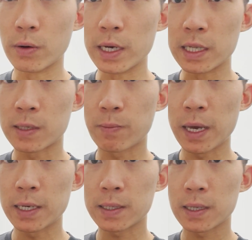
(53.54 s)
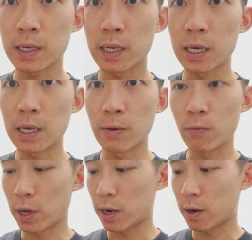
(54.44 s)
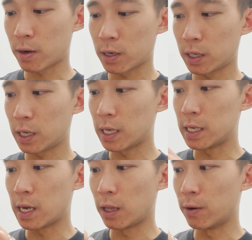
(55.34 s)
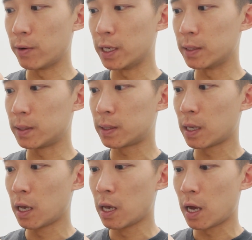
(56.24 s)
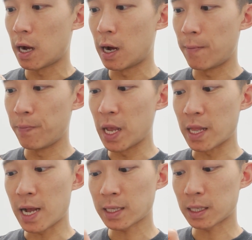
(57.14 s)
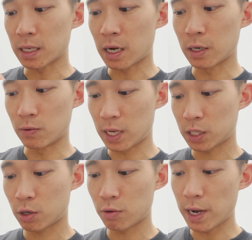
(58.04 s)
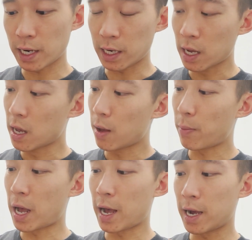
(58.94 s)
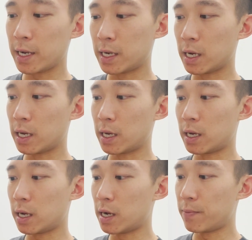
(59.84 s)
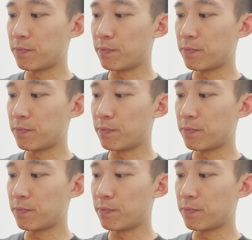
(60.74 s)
it's basically where the yellow is. And that's the tunnel that's created by the